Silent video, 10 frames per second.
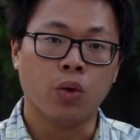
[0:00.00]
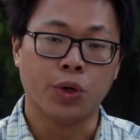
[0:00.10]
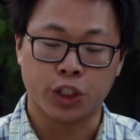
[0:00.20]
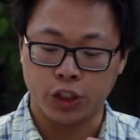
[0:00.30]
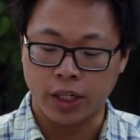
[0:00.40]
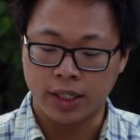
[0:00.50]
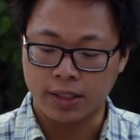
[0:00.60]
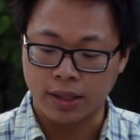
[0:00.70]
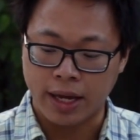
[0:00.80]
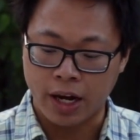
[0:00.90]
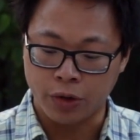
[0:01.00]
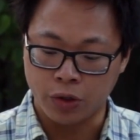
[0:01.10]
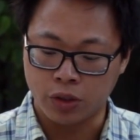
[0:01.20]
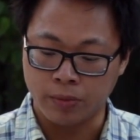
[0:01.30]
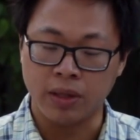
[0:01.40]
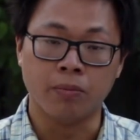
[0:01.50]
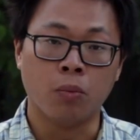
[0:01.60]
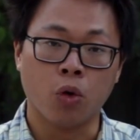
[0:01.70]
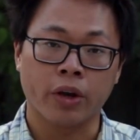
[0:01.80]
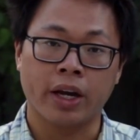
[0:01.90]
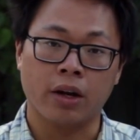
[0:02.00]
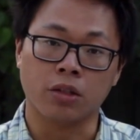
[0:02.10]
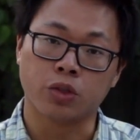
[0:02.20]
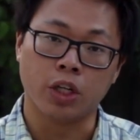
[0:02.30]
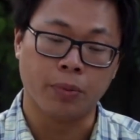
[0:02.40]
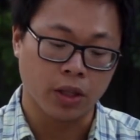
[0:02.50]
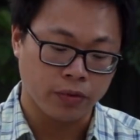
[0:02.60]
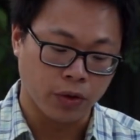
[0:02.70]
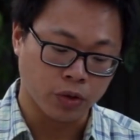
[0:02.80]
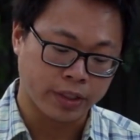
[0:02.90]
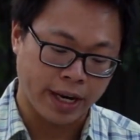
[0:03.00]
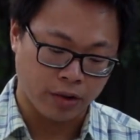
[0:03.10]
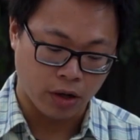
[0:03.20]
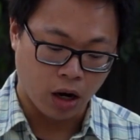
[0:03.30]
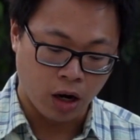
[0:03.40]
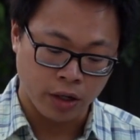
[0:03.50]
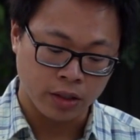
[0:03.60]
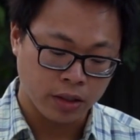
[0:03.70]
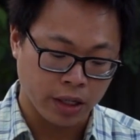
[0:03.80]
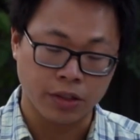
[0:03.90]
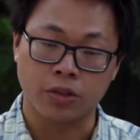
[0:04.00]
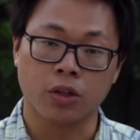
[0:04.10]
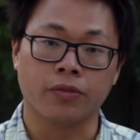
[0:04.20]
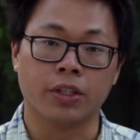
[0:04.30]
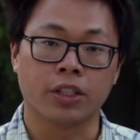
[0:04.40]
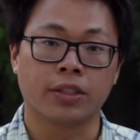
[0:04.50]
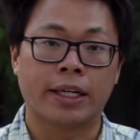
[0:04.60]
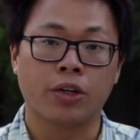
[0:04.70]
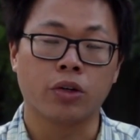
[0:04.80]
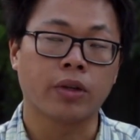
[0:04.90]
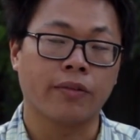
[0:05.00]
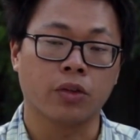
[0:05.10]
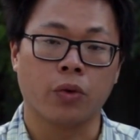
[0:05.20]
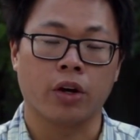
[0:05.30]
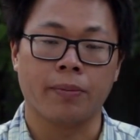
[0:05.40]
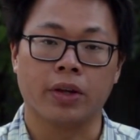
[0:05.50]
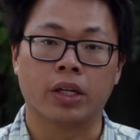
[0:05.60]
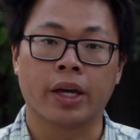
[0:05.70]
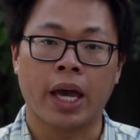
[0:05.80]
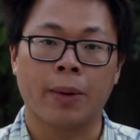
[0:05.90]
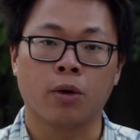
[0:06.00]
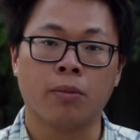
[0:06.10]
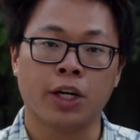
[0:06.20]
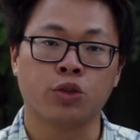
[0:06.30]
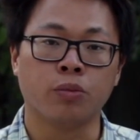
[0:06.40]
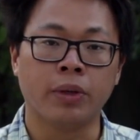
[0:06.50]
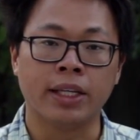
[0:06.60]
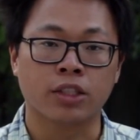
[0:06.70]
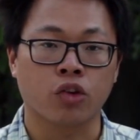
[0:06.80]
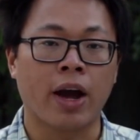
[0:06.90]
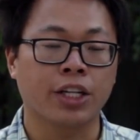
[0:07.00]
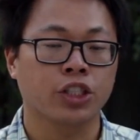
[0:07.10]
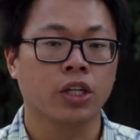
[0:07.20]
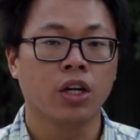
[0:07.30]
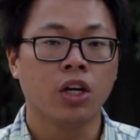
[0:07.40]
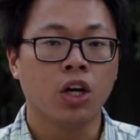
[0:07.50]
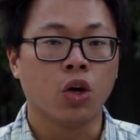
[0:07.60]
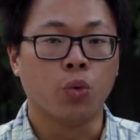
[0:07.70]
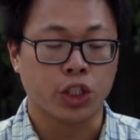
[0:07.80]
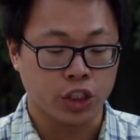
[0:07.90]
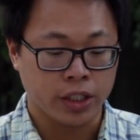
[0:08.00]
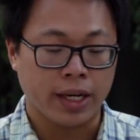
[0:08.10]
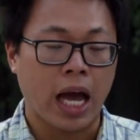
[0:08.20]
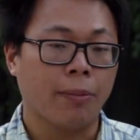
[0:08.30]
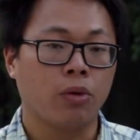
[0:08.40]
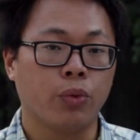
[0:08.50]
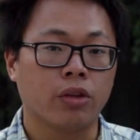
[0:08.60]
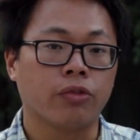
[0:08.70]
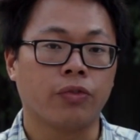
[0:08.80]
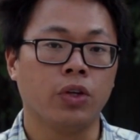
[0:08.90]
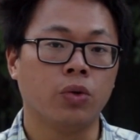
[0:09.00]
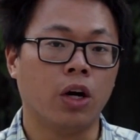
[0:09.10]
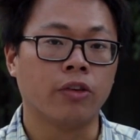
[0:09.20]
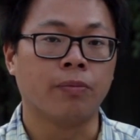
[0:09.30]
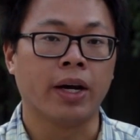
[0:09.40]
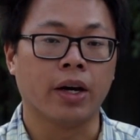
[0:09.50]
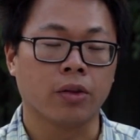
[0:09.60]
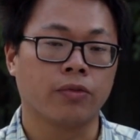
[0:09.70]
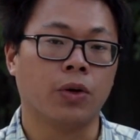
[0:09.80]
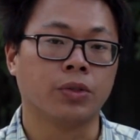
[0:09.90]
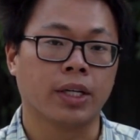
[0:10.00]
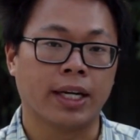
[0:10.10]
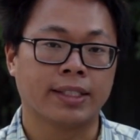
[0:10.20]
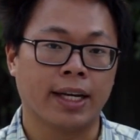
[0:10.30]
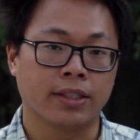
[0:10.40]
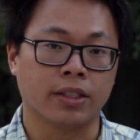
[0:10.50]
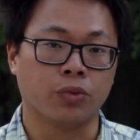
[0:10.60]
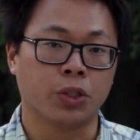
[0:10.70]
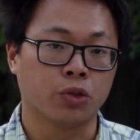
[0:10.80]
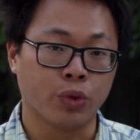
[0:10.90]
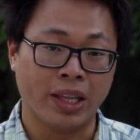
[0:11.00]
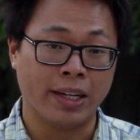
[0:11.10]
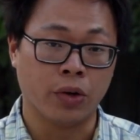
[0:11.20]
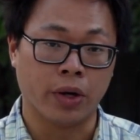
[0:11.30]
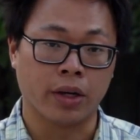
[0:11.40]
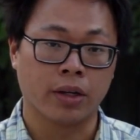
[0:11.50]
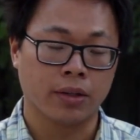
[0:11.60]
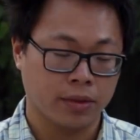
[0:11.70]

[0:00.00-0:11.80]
which does allow you to be more careless when you put the phone down on the surface, because then you don't have to worry about the camera module being scratched, which did happen with a few of my other phones that I tested, which is really annoying.